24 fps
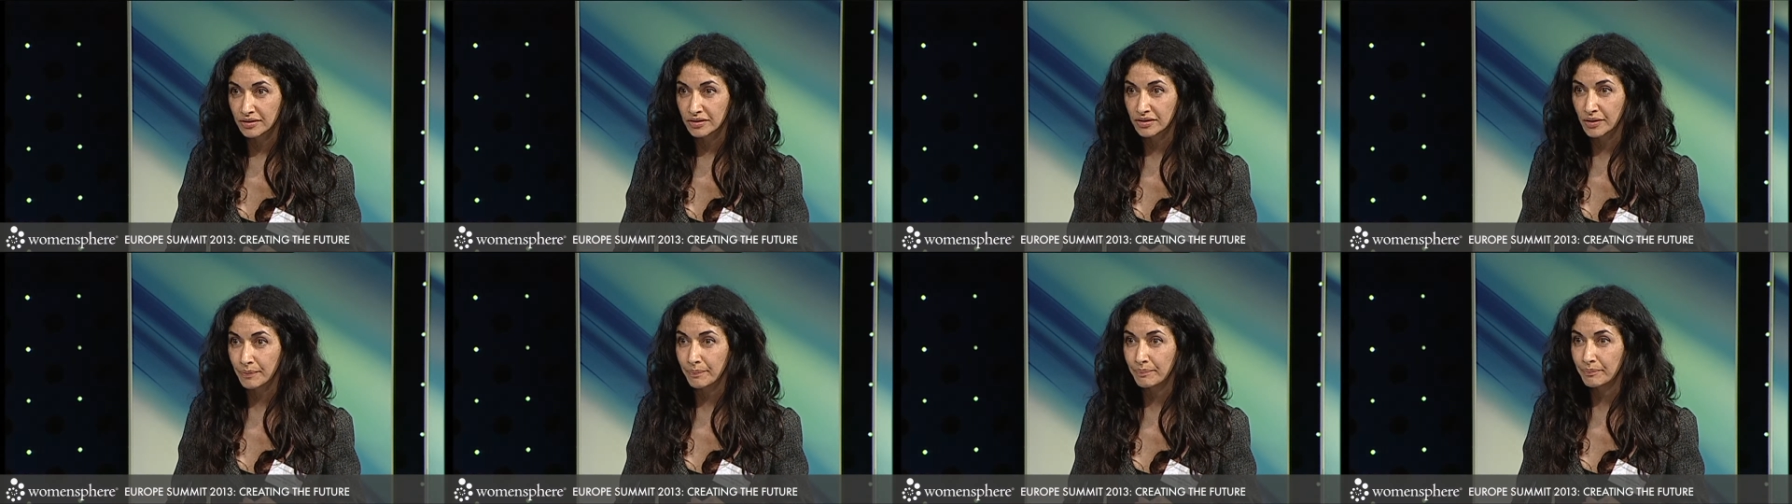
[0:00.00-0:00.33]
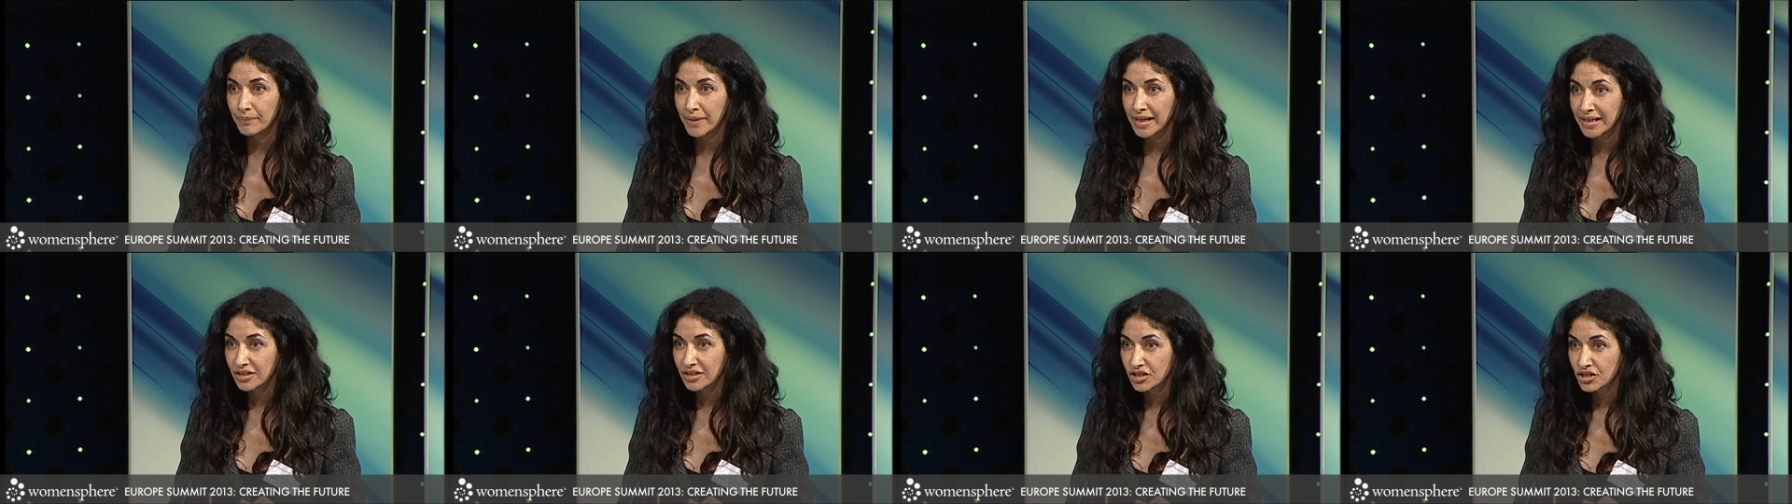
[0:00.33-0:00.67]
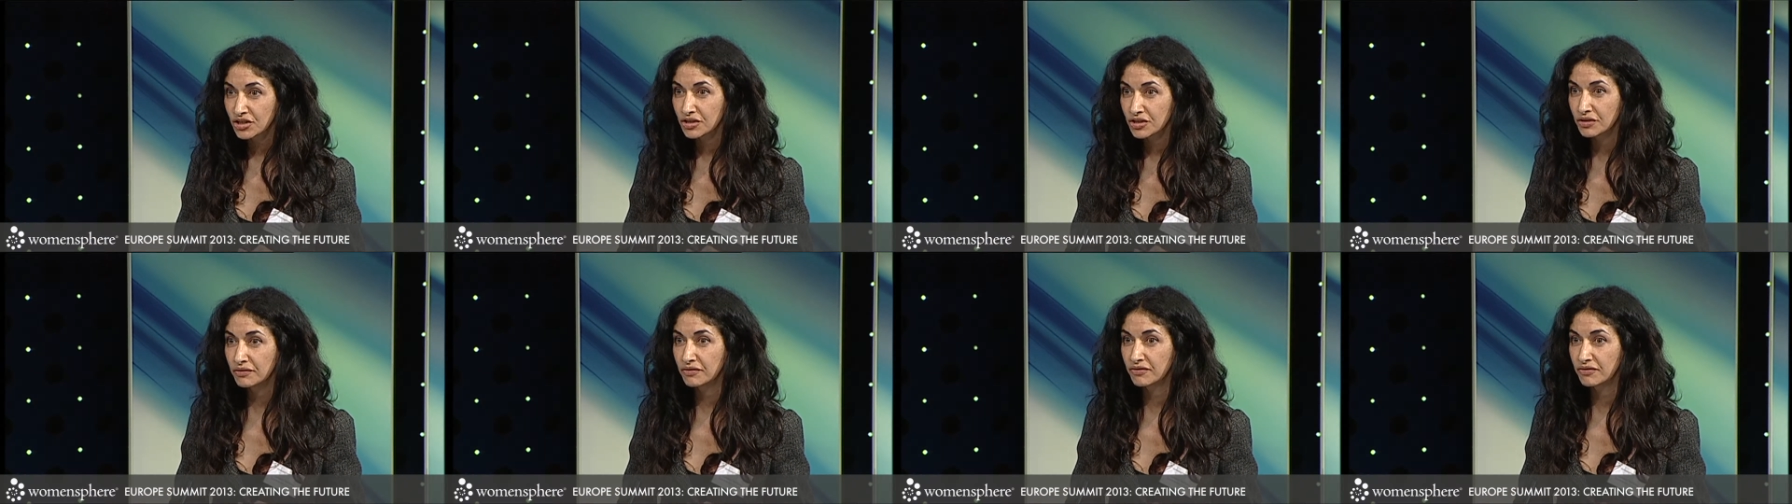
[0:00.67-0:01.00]
that
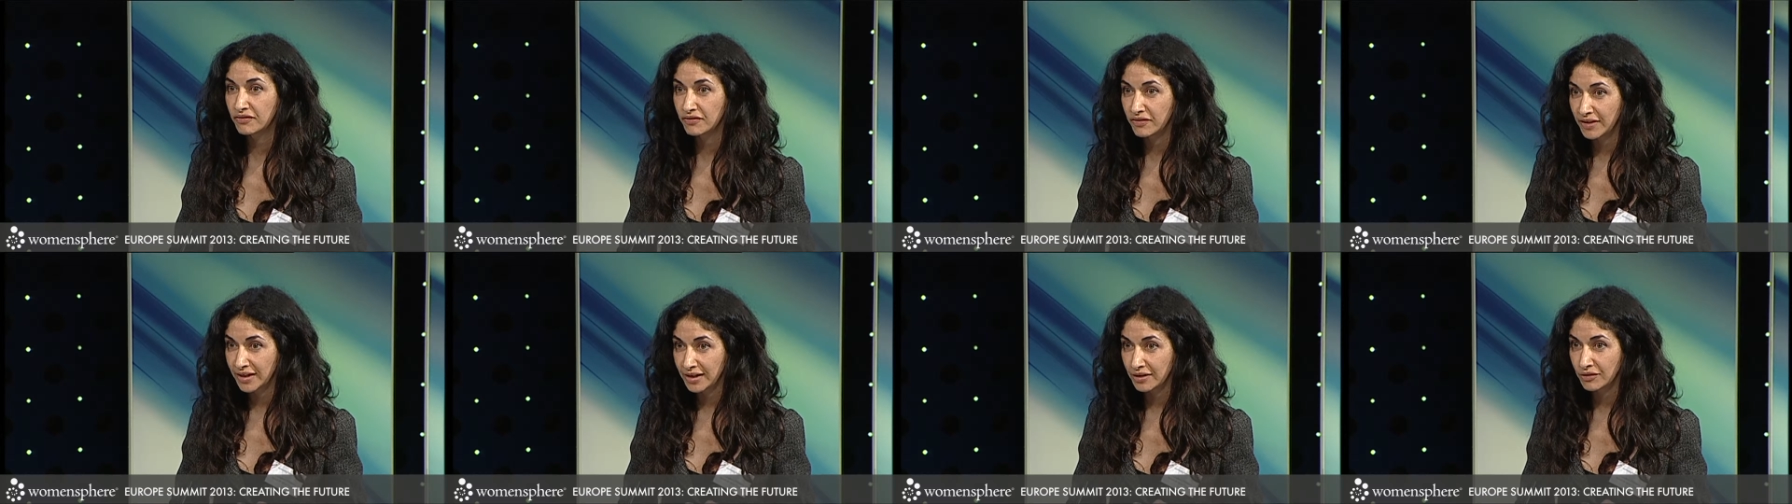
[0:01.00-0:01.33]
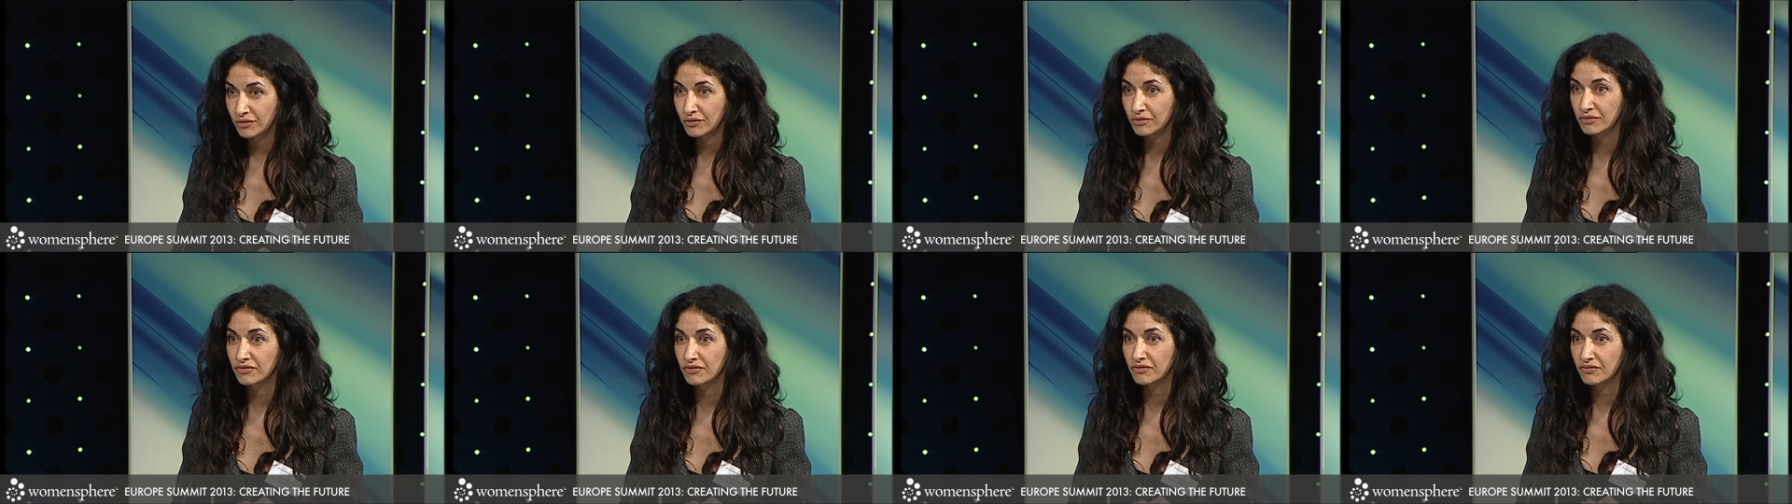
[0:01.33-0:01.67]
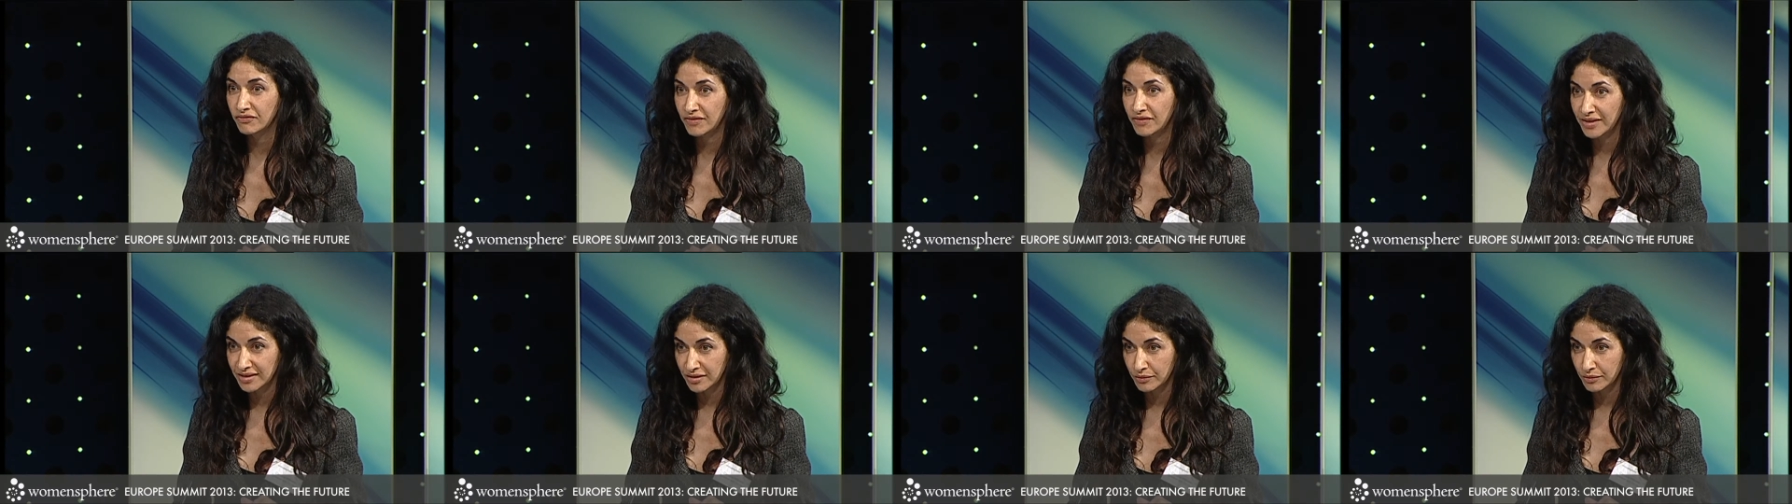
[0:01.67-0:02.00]
makes you feel
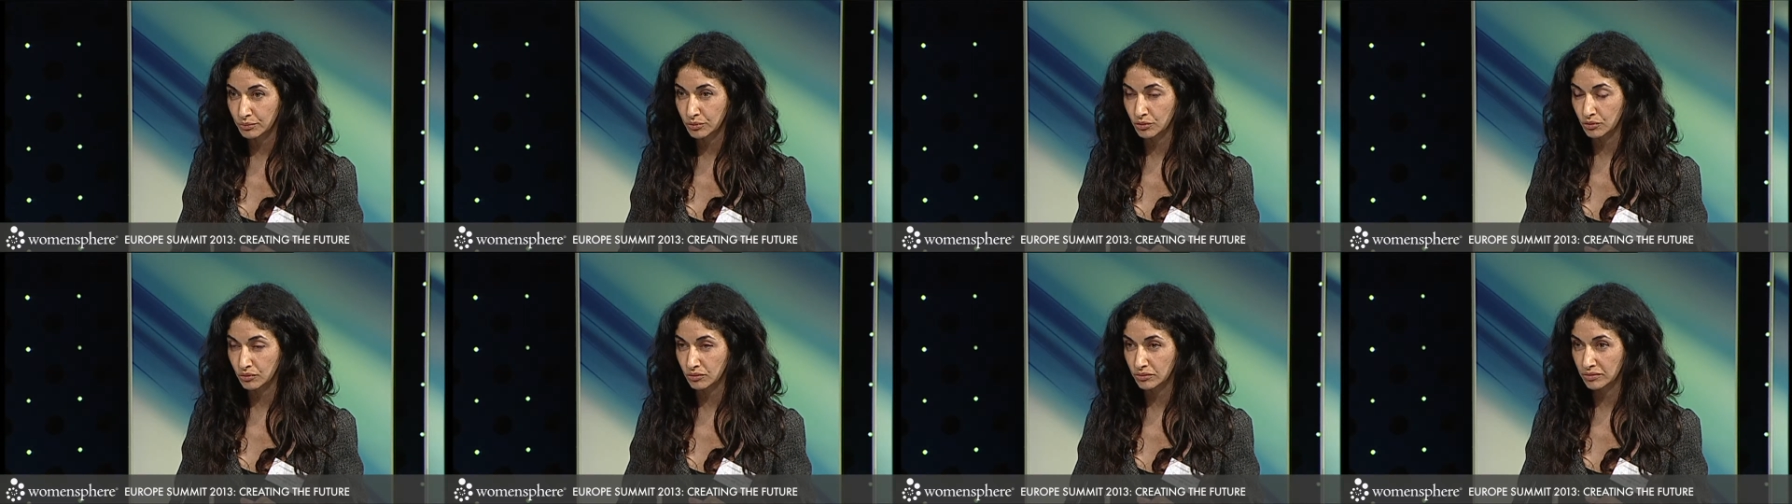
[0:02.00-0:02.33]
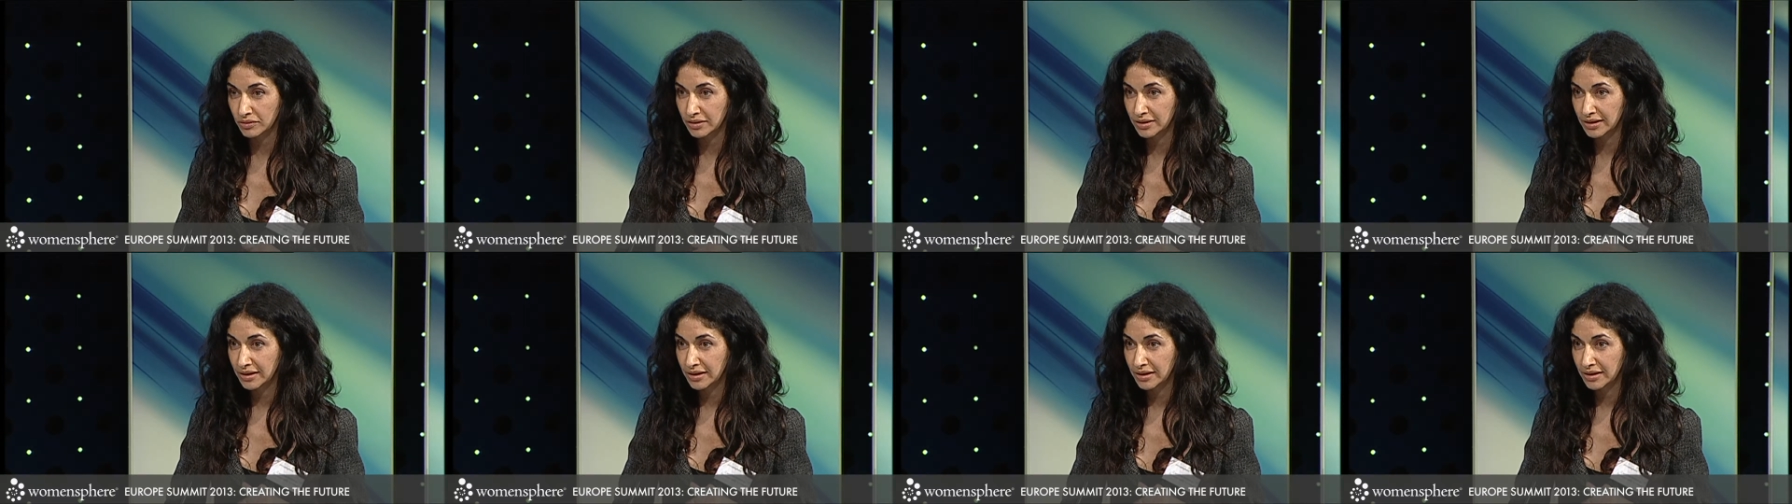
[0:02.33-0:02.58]
visible,